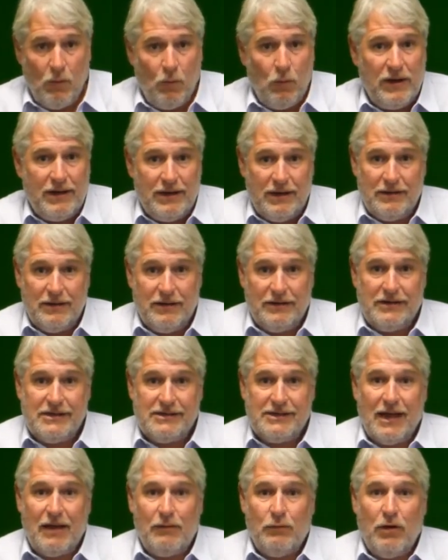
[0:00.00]
We didn't
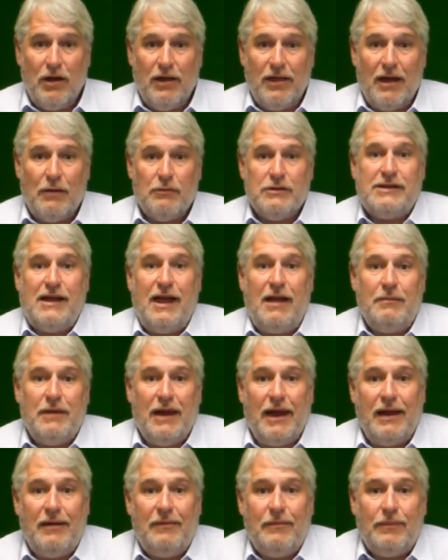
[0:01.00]
understand why that was
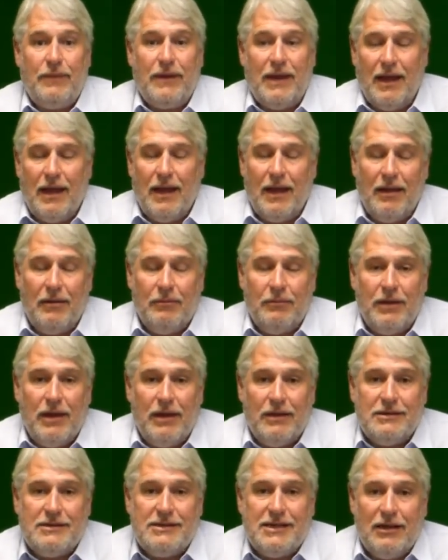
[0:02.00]
happening
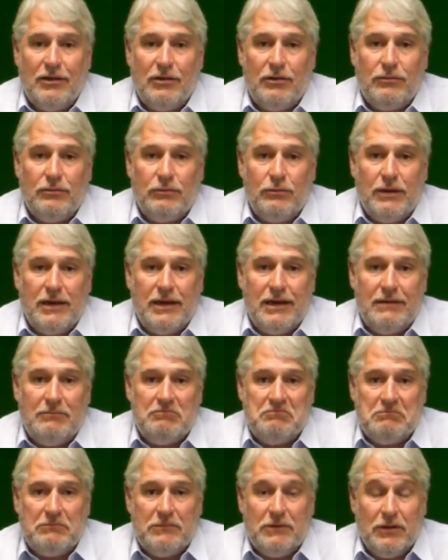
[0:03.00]
until we
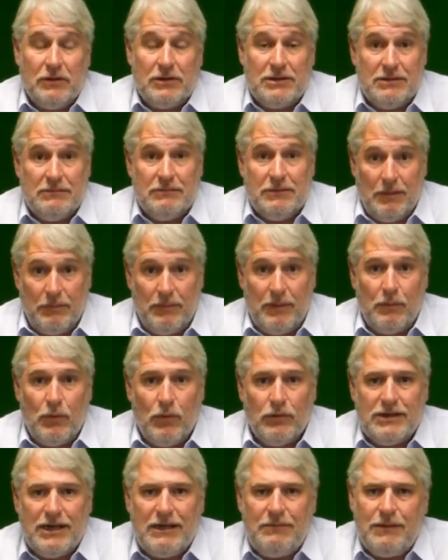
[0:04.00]
looked a bit
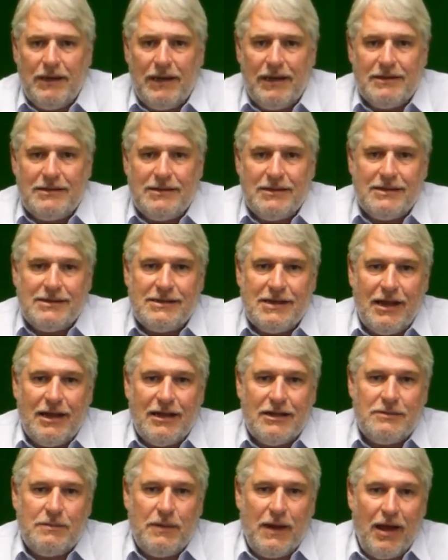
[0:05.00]
more deeply into the
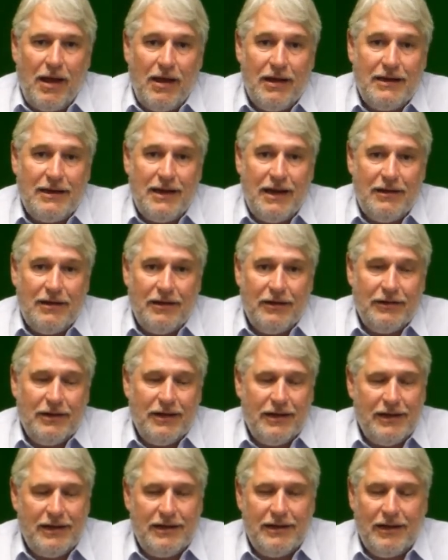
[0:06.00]
science behind it and
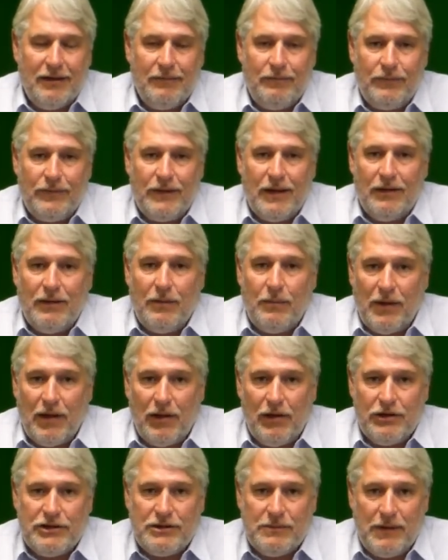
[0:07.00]
the
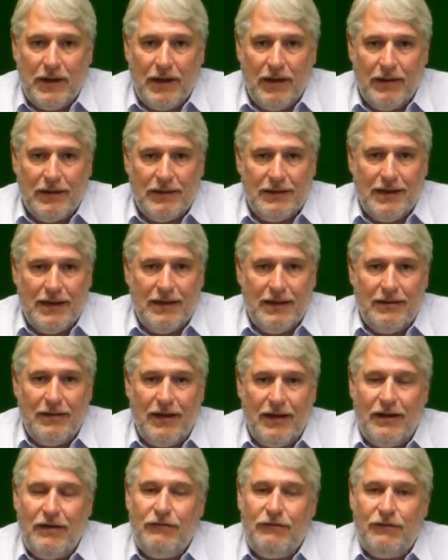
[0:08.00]
biology behind it.
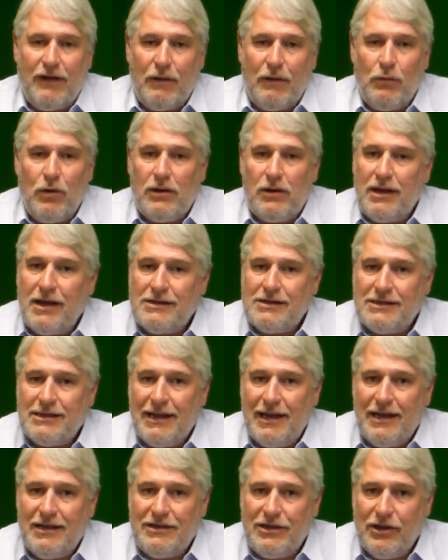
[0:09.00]
And in fact, what Cast
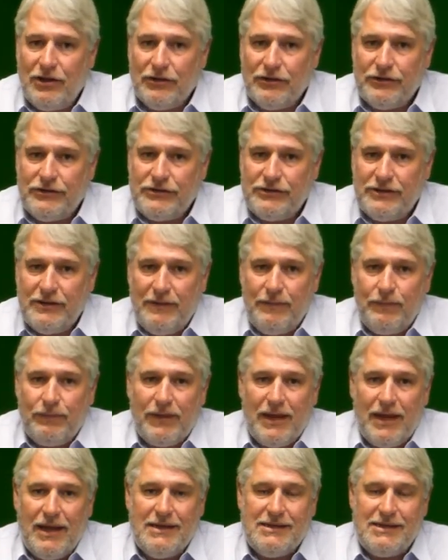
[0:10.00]
Clear does
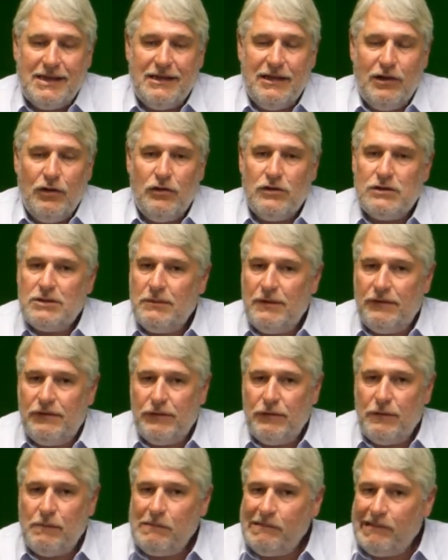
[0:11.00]
is, in the autumn, if
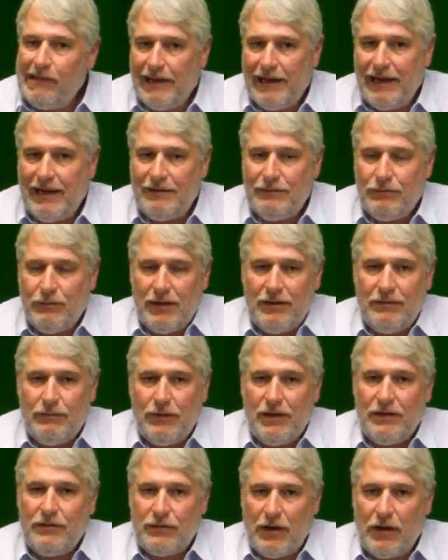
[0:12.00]
you apply it
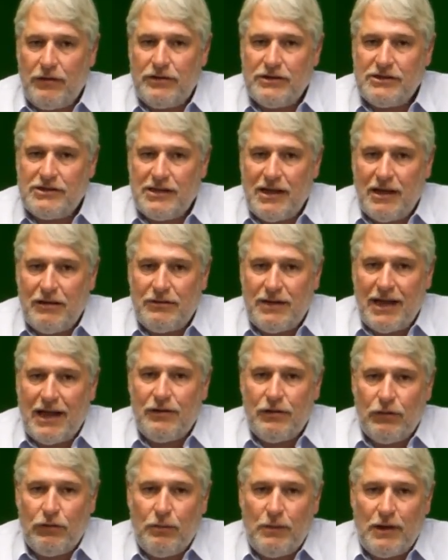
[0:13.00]
when growth has slowed
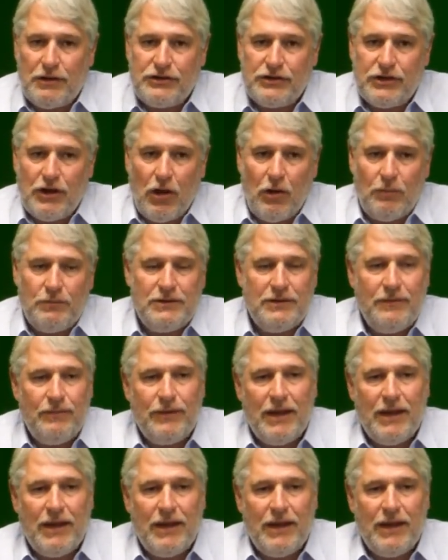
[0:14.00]
down or almost stopped,